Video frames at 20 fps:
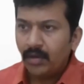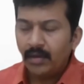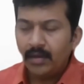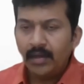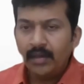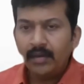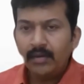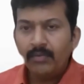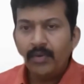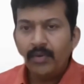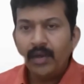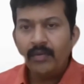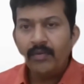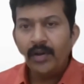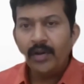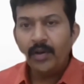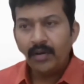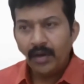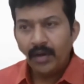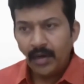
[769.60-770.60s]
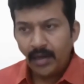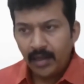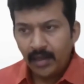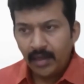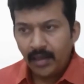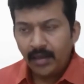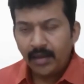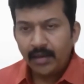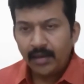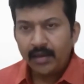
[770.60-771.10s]
when you're
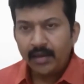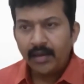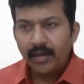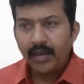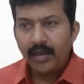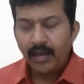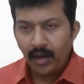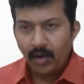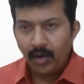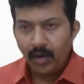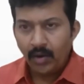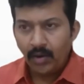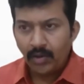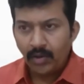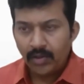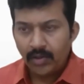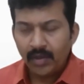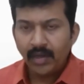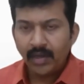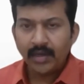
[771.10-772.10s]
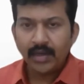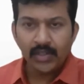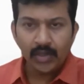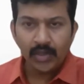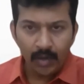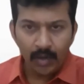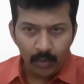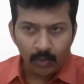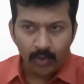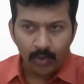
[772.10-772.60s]
treating a hearing loss in a
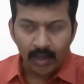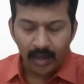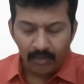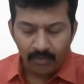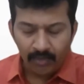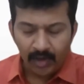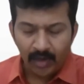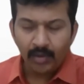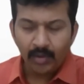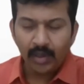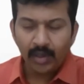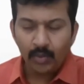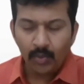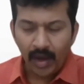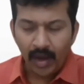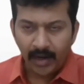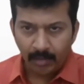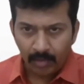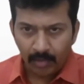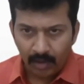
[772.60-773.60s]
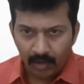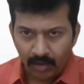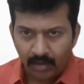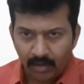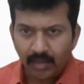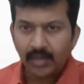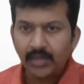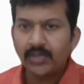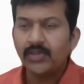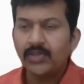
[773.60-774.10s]
conservative way, when you give
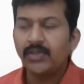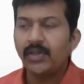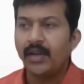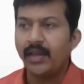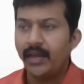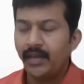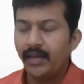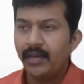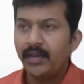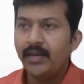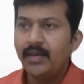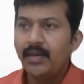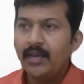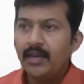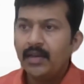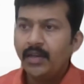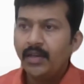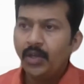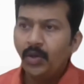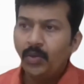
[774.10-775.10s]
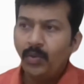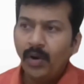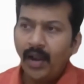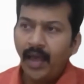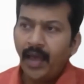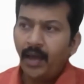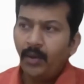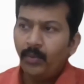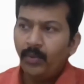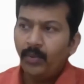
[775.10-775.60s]
antibiotics, like you will
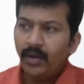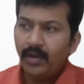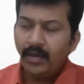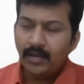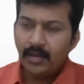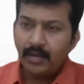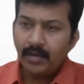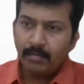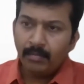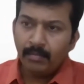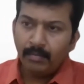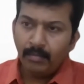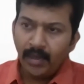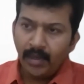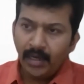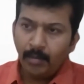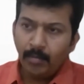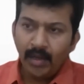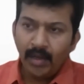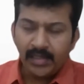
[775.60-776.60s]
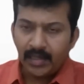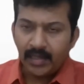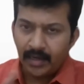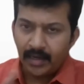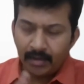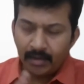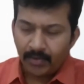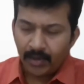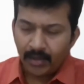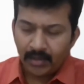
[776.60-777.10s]
have a minimal
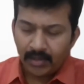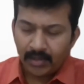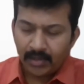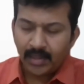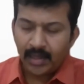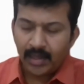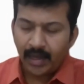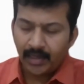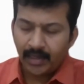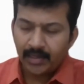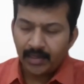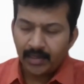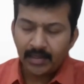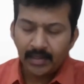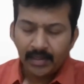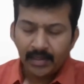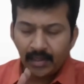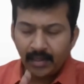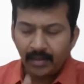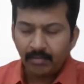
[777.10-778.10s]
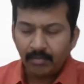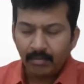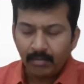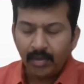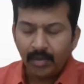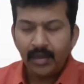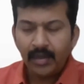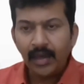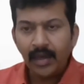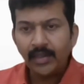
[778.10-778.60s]
side effects as
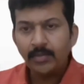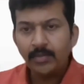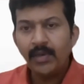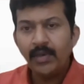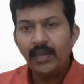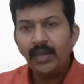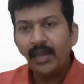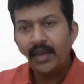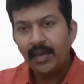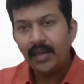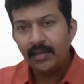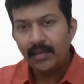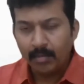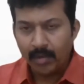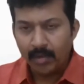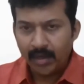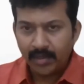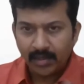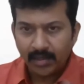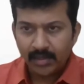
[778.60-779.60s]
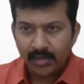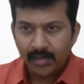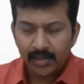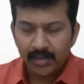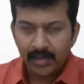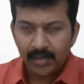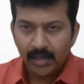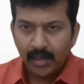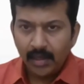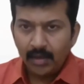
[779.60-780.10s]
by any other
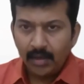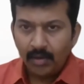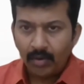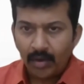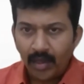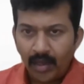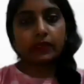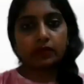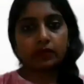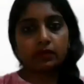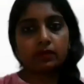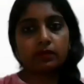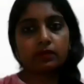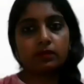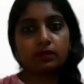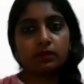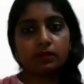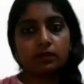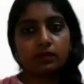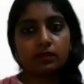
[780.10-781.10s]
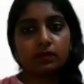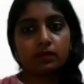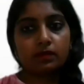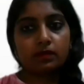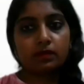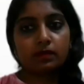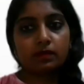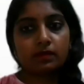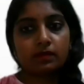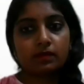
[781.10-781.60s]
medicines. Okay, right. That
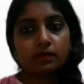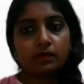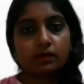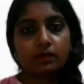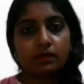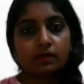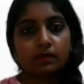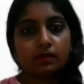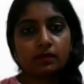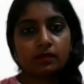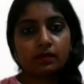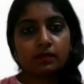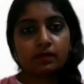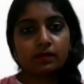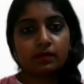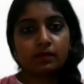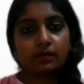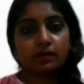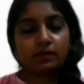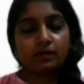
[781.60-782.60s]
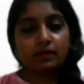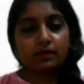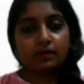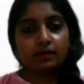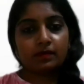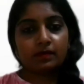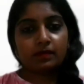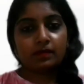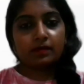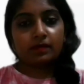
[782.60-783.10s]
is only if the
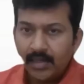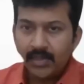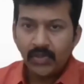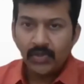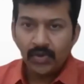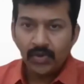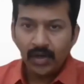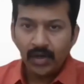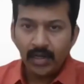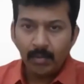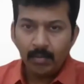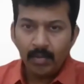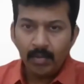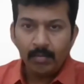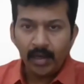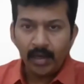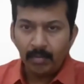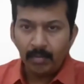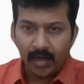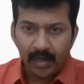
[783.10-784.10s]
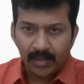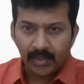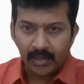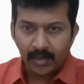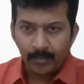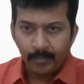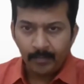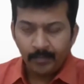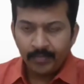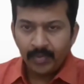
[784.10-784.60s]
condition is treatable by
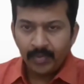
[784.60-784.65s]
medicine.